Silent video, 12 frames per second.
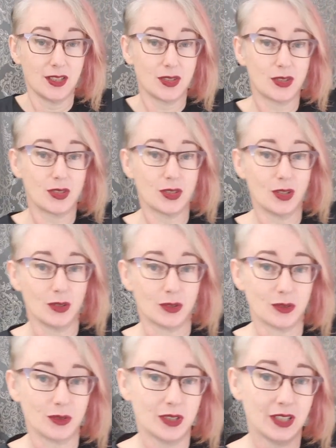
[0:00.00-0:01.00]

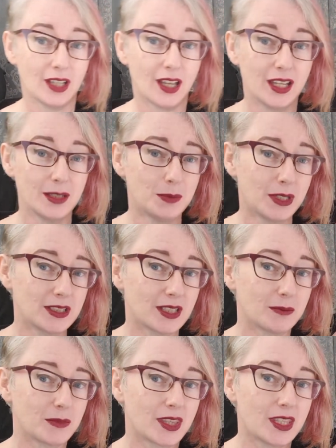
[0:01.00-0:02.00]
So I picked
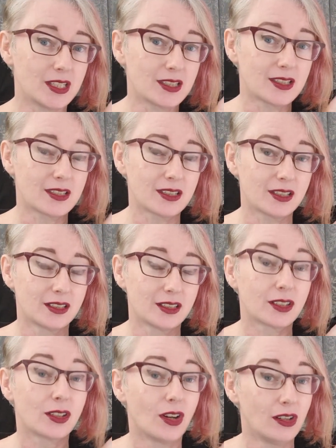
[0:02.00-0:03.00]
up this
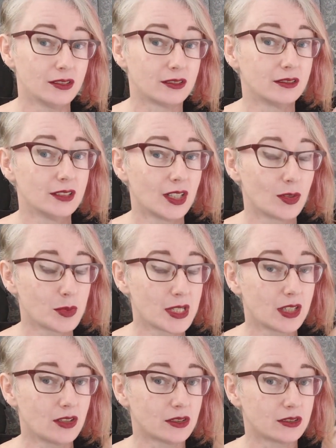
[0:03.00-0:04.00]
cotton,
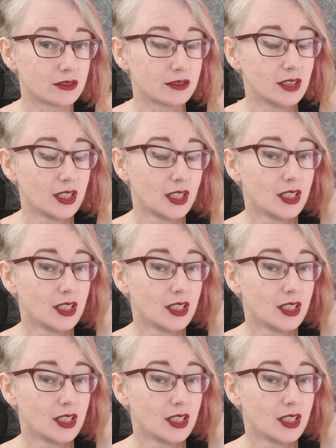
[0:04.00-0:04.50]
100% cotton